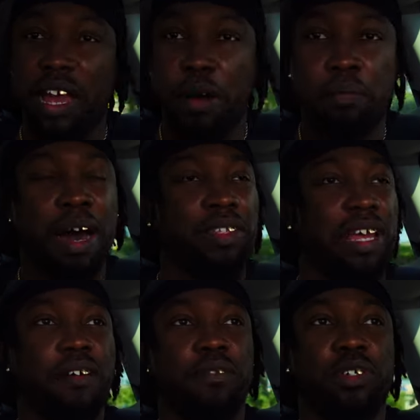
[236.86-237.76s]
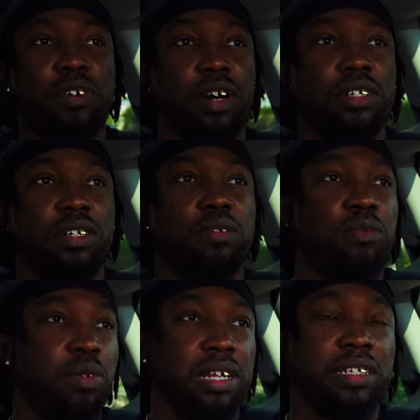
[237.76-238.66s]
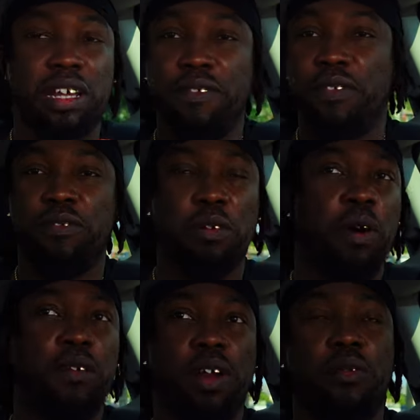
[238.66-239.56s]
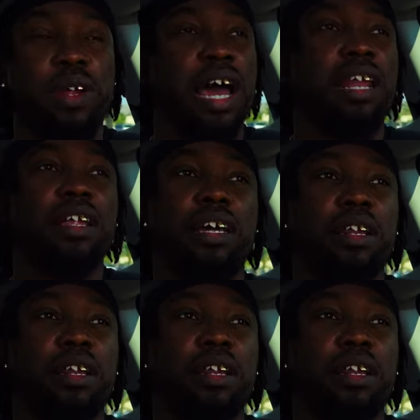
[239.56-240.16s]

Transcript: about the infrastructure, what is different from over there. We're not looking to